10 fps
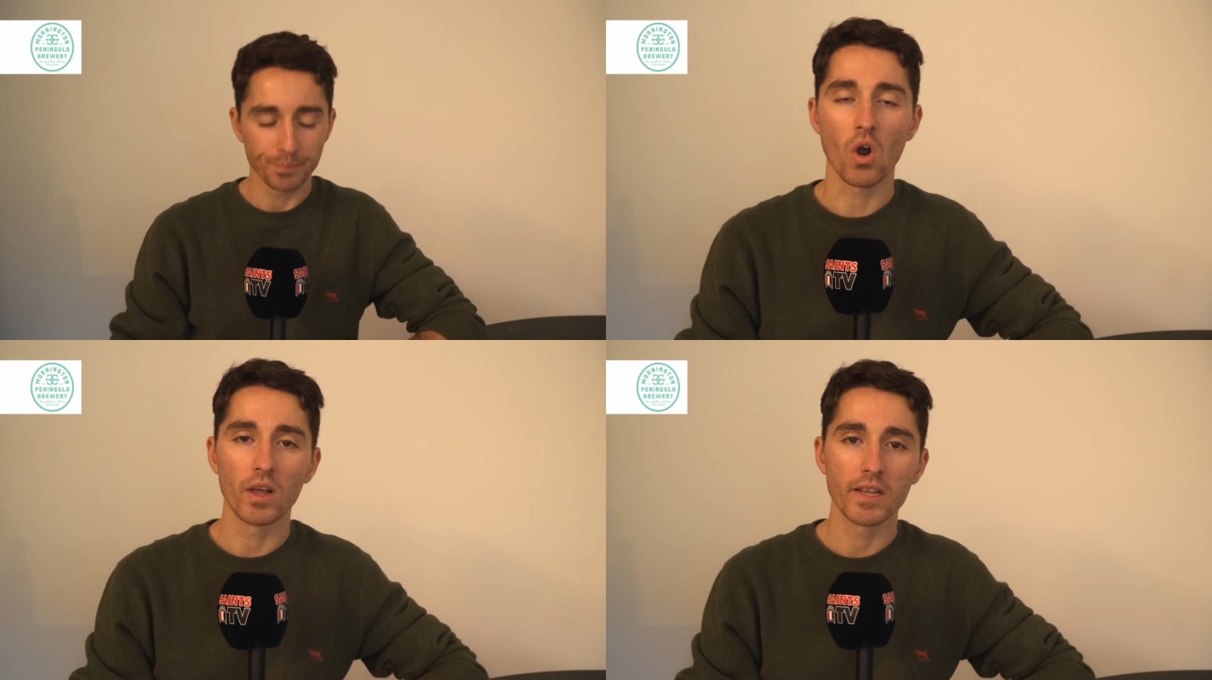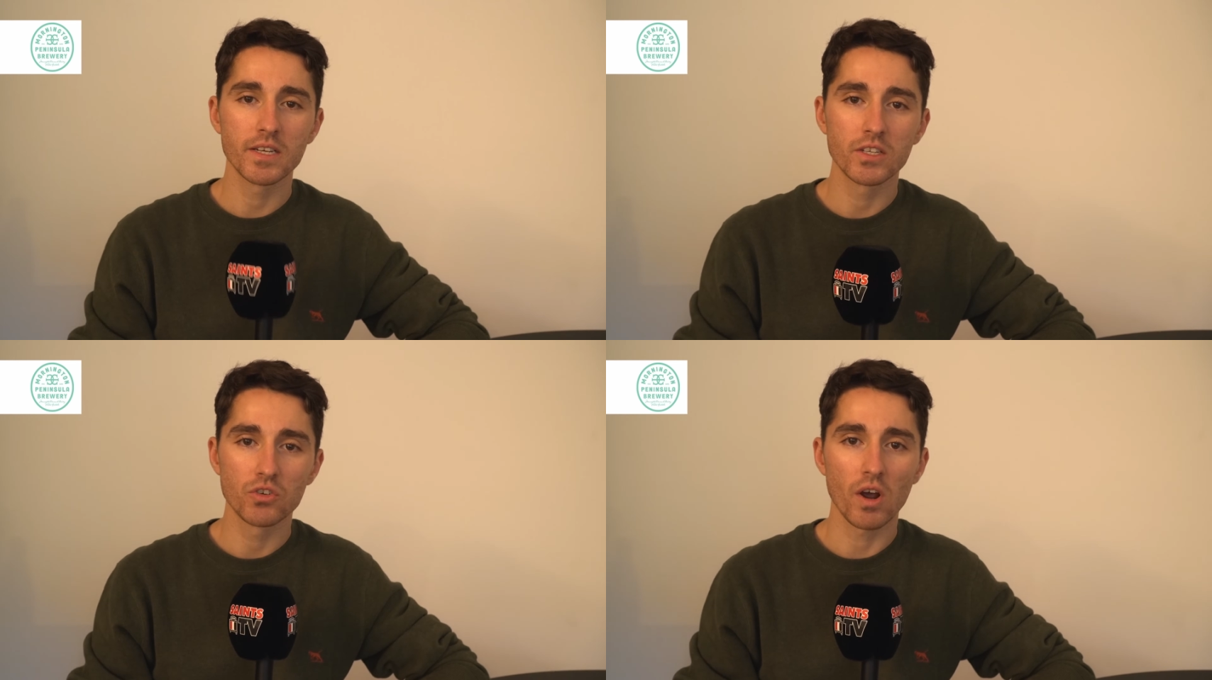All right, let's
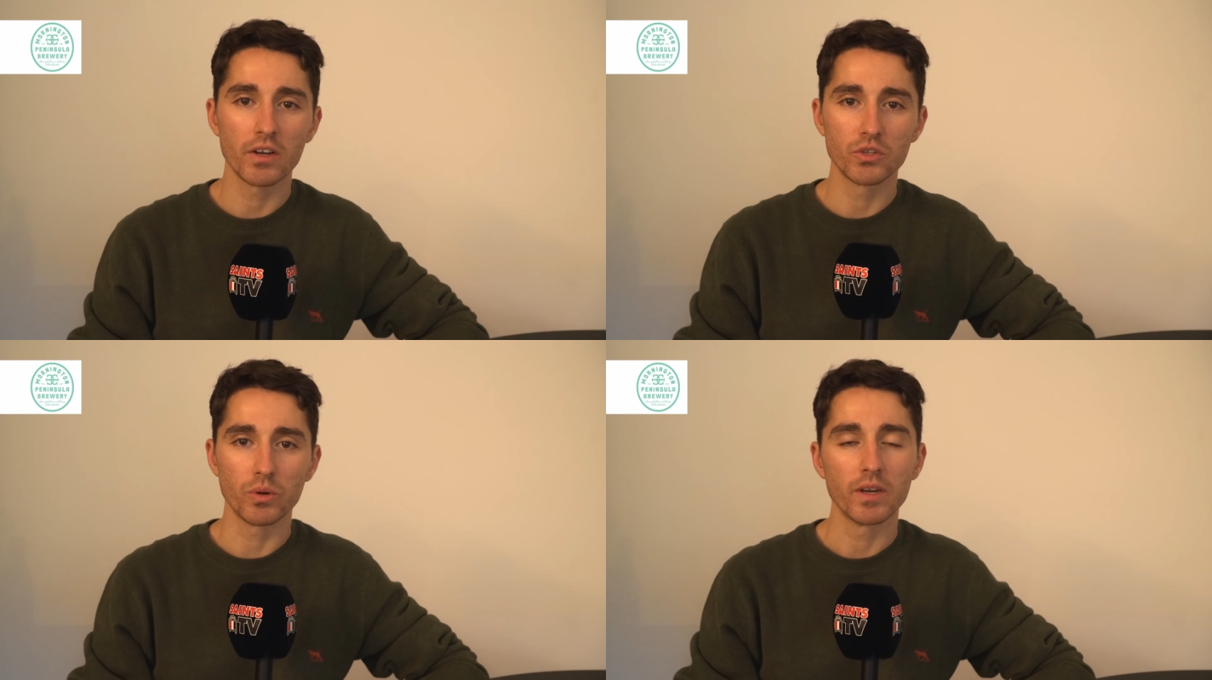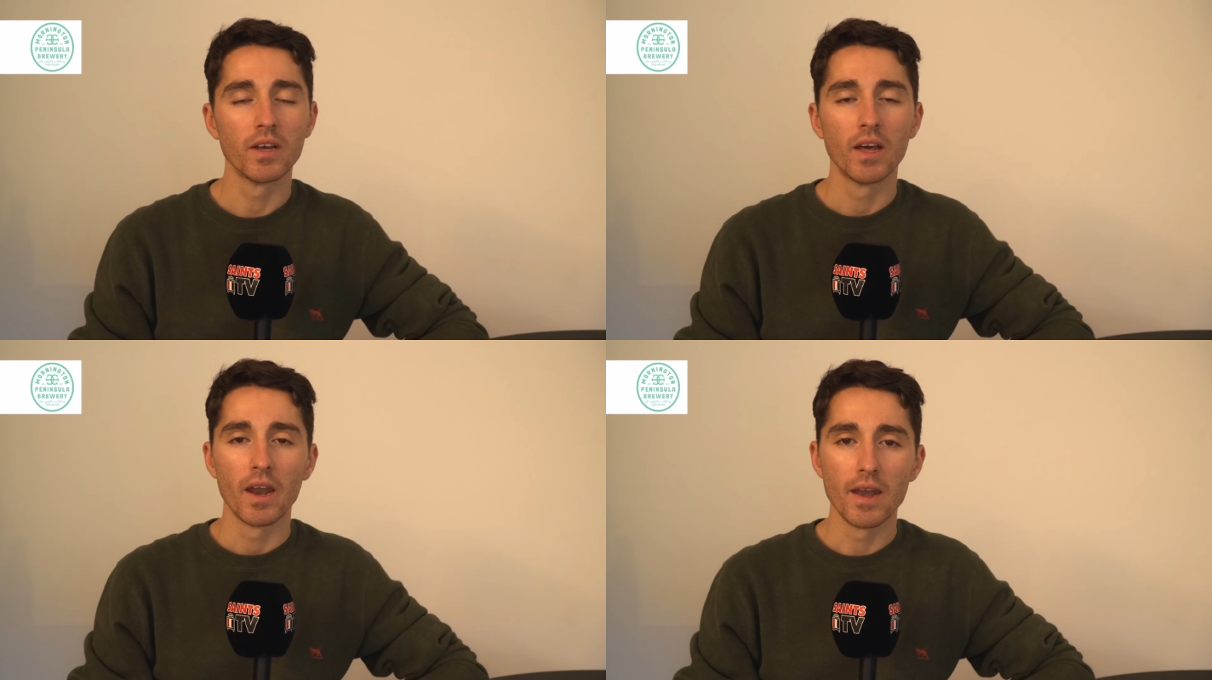get straight into it.
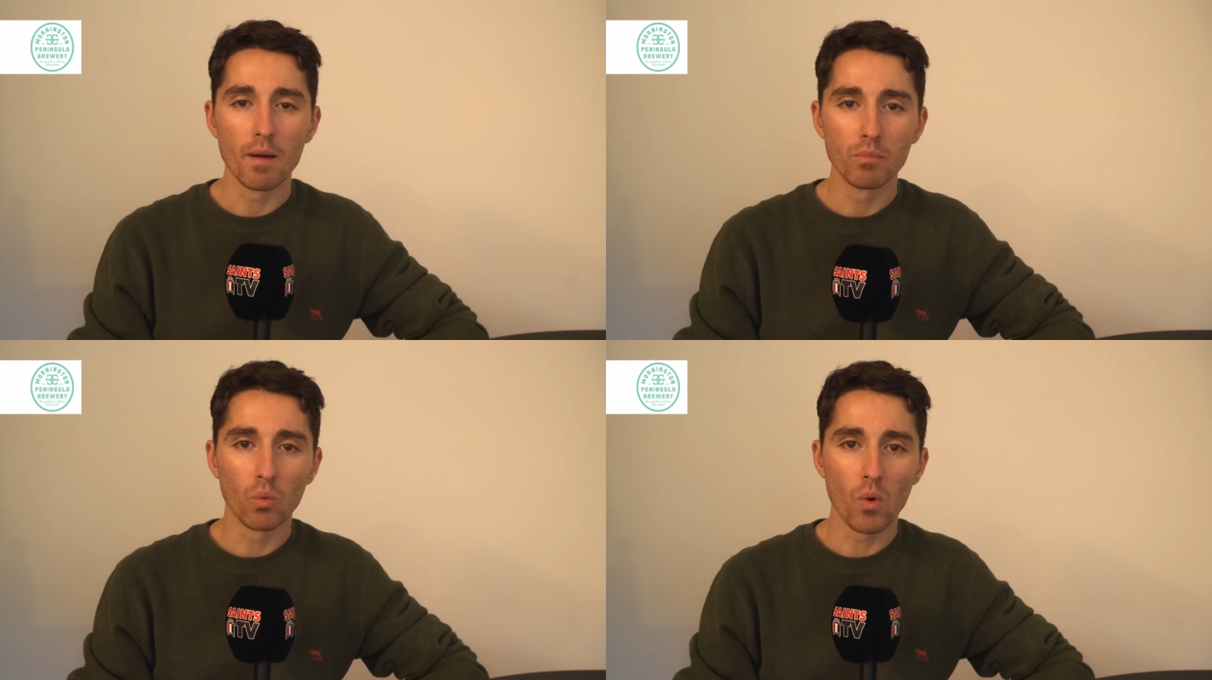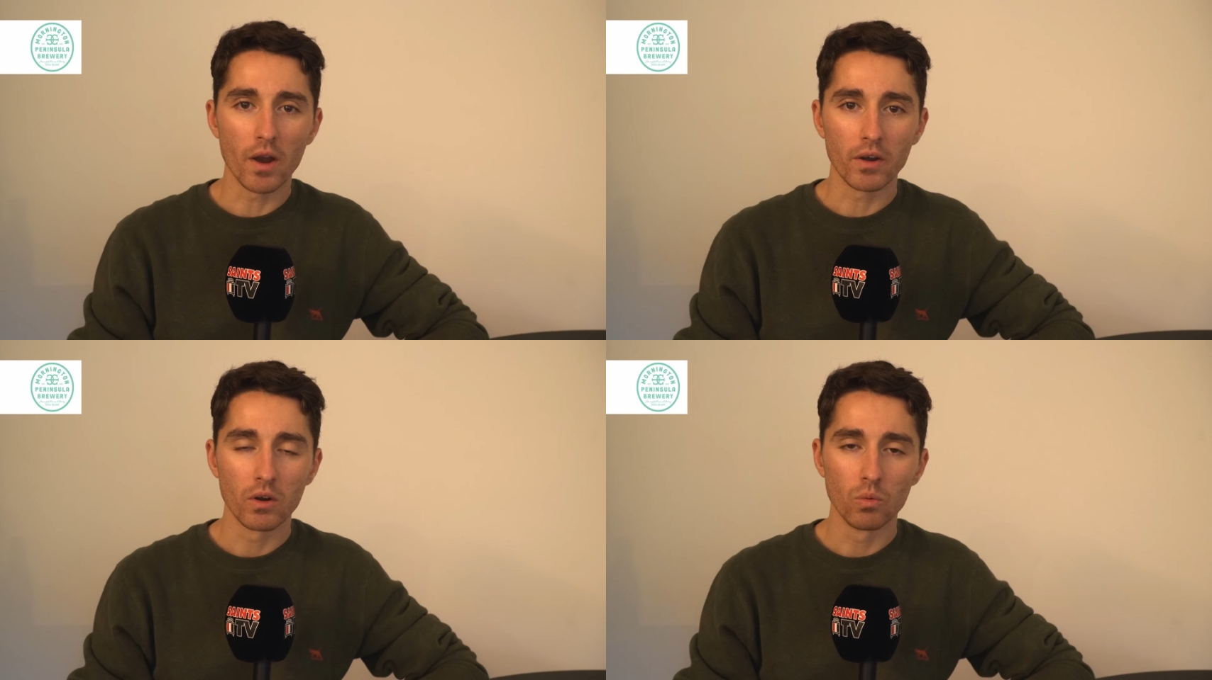Number
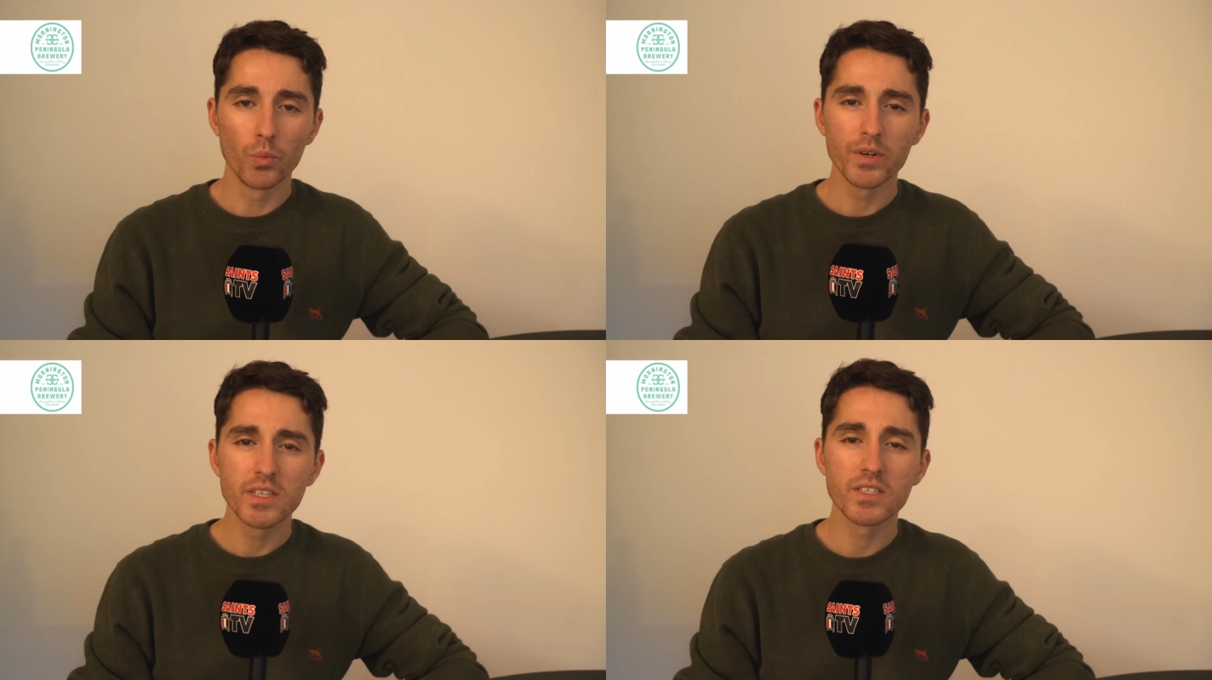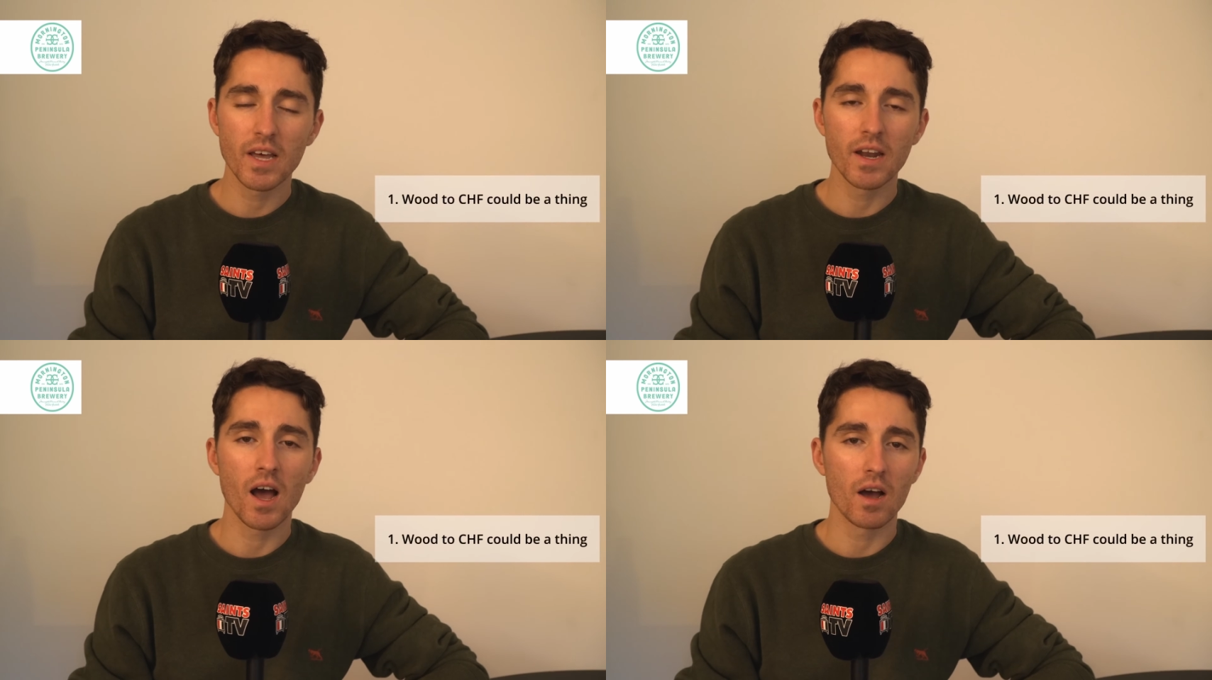1, Wood to
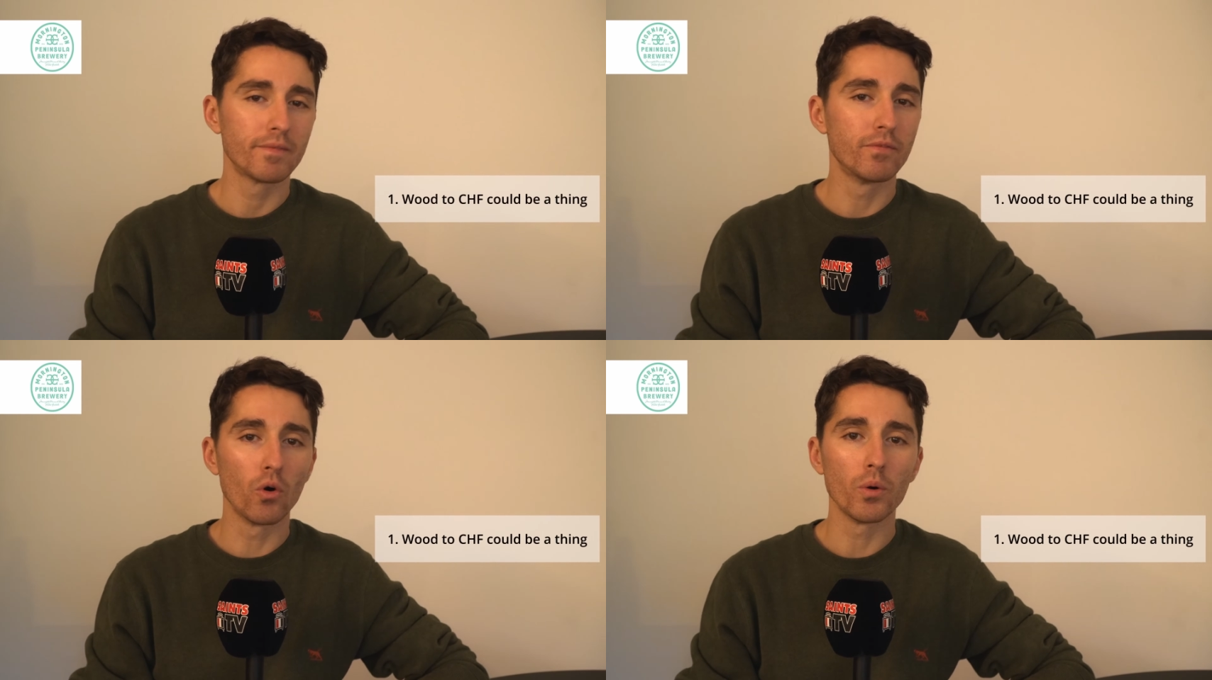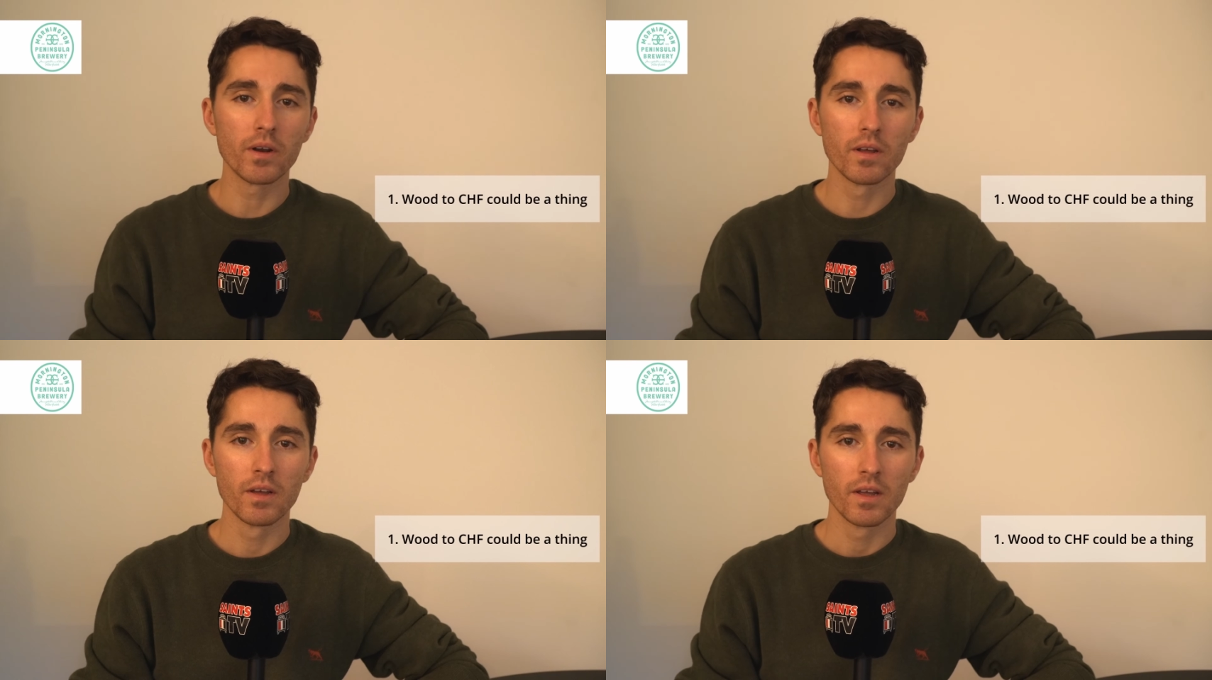centre half forward.